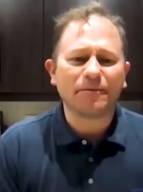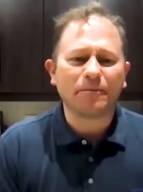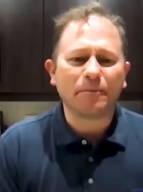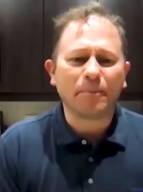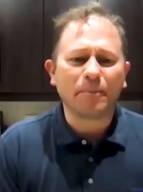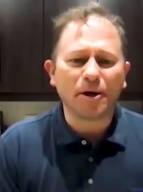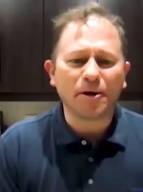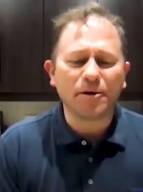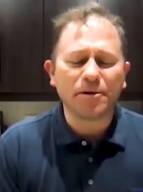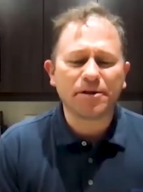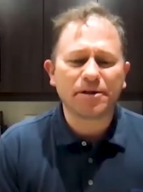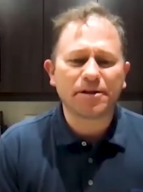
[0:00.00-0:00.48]
for
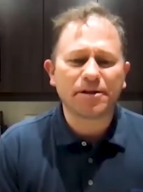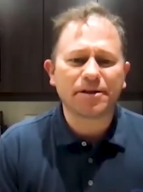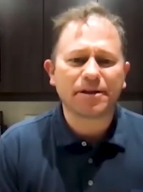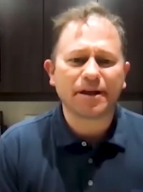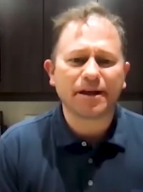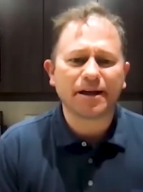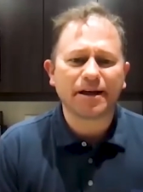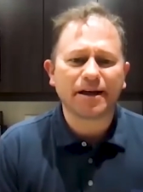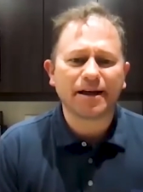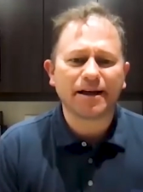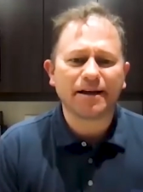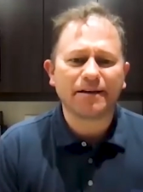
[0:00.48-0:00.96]
both
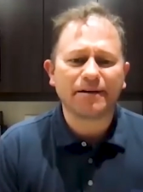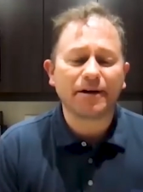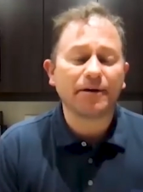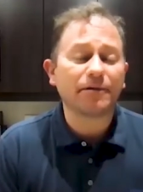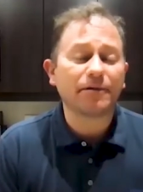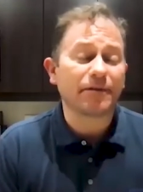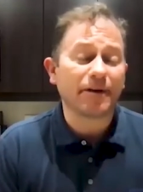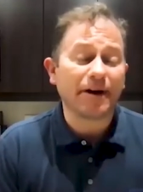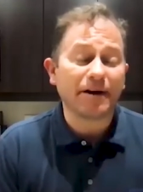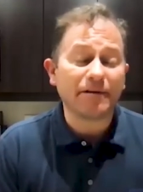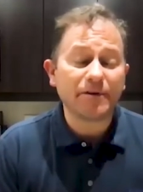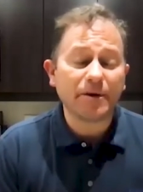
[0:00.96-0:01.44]
uh,
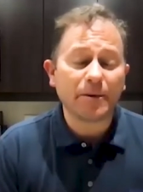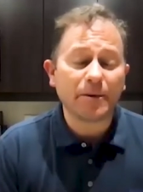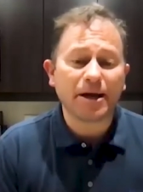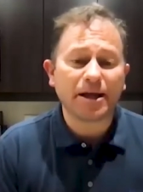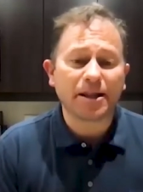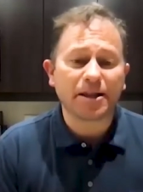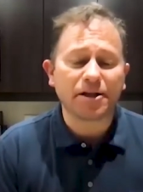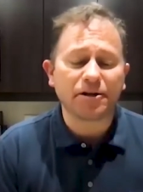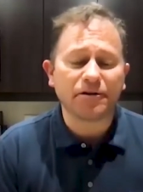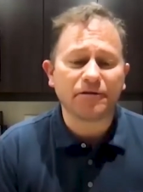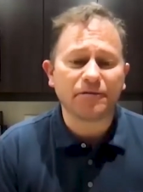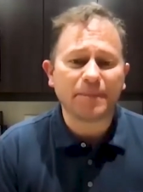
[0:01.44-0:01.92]
for
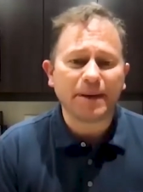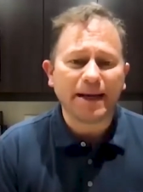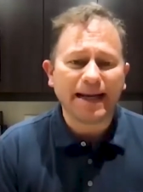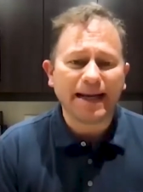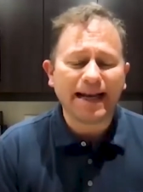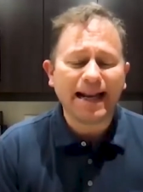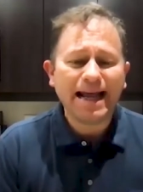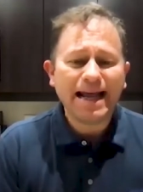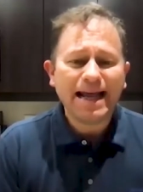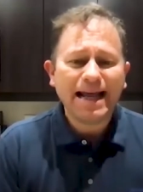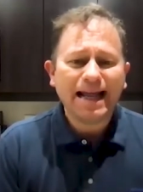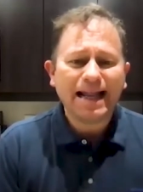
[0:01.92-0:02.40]
everywhere that you've
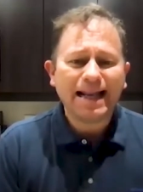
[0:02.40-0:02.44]
been